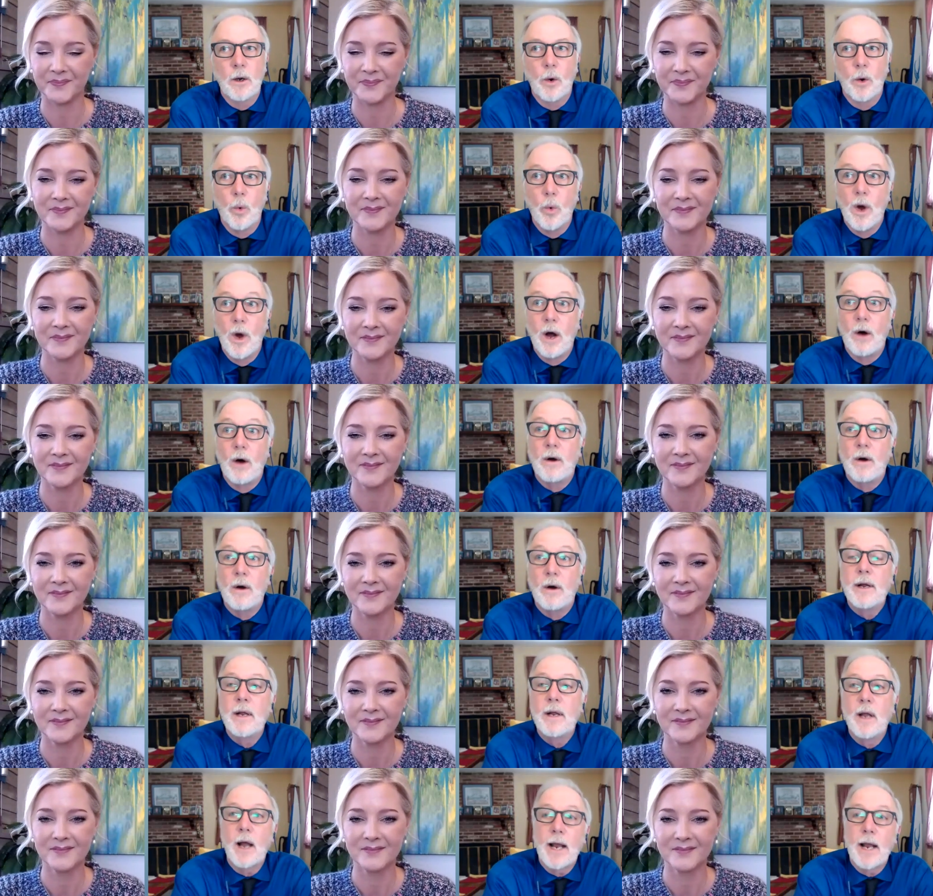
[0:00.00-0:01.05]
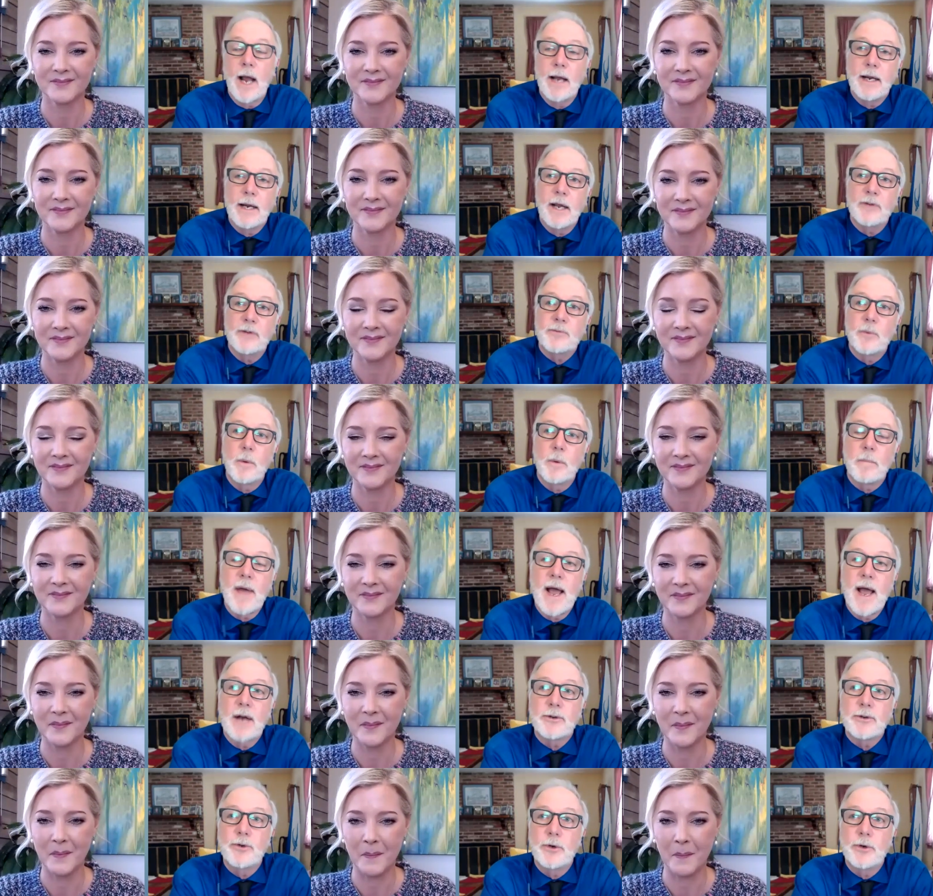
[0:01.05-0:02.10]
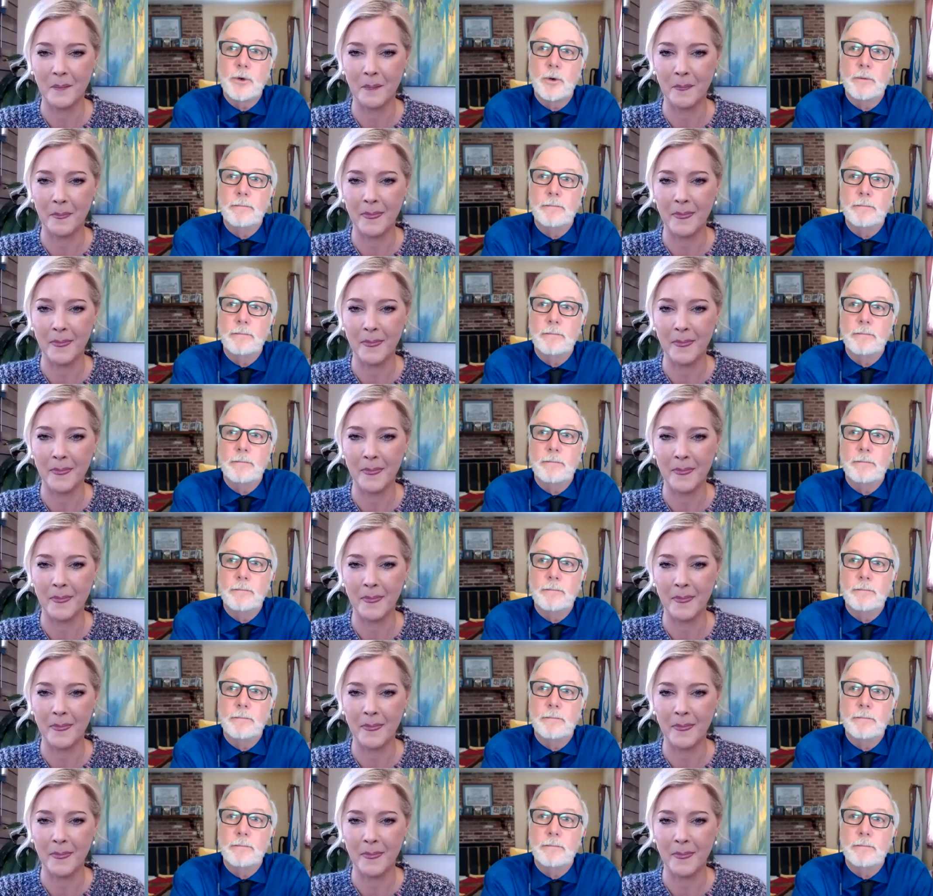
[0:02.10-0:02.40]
Speaker 1: Well, I, I, guess we're back to